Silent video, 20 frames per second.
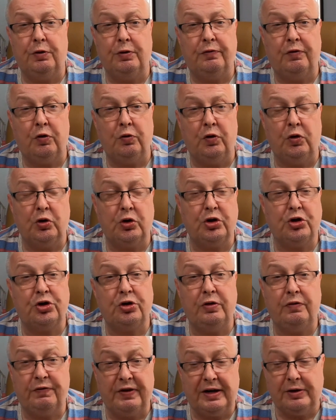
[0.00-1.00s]
for
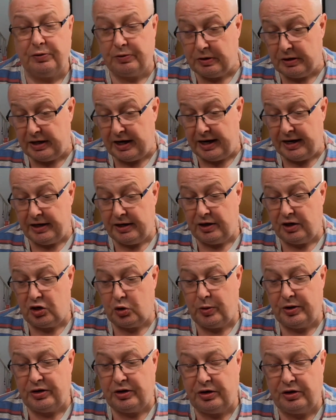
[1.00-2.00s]
August
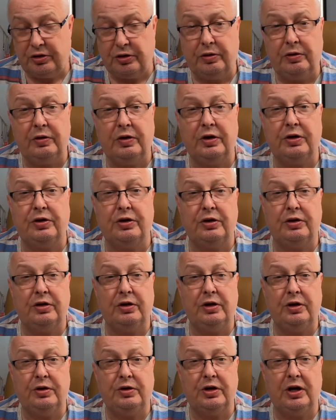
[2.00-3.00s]
2022. This is
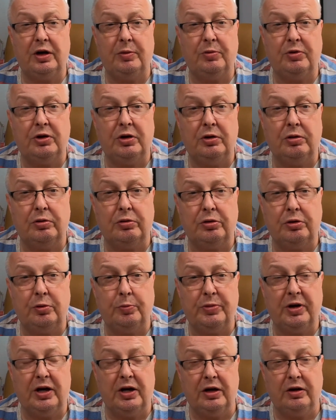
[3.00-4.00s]
the James Neil
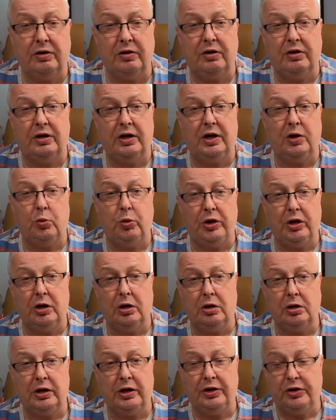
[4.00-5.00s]
Cooper and today we
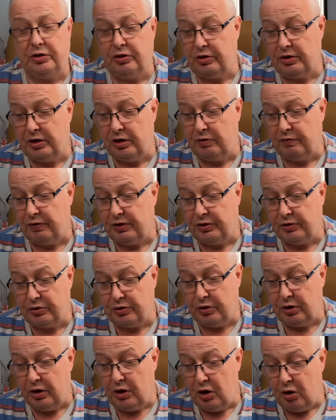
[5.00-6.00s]
are going to delve
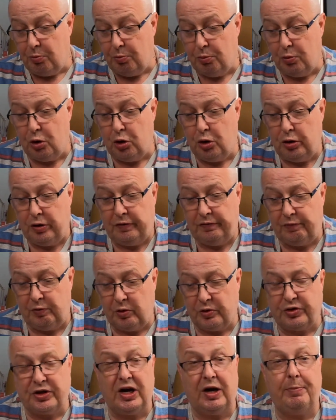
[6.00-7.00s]
into more of
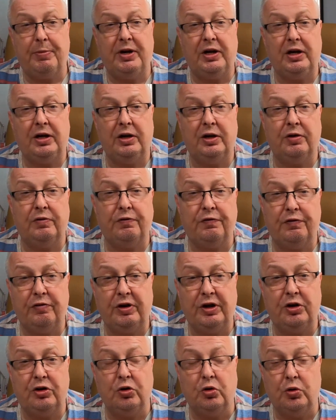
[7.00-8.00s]
what's happening in the
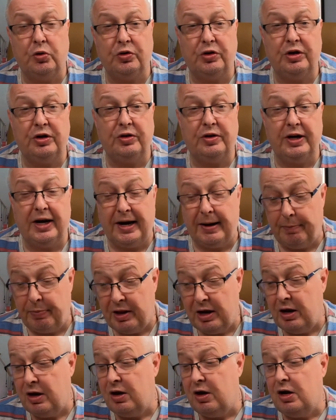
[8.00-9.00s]
Three Gorges Dam.
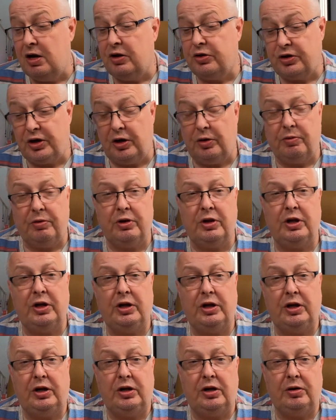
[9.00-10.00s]
So
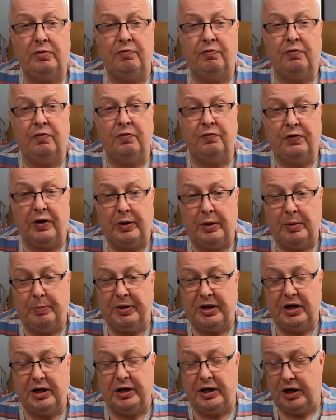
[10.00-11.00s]
the very
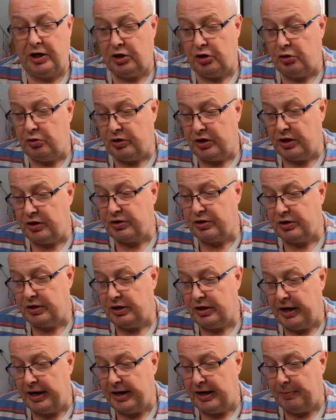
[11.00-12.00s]
beginning you did
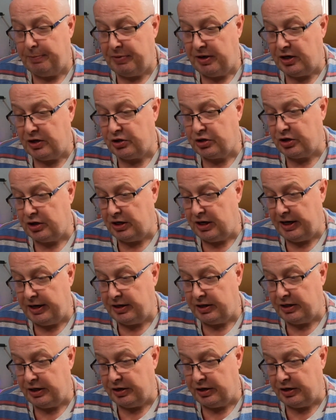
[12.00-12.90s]
see a picture like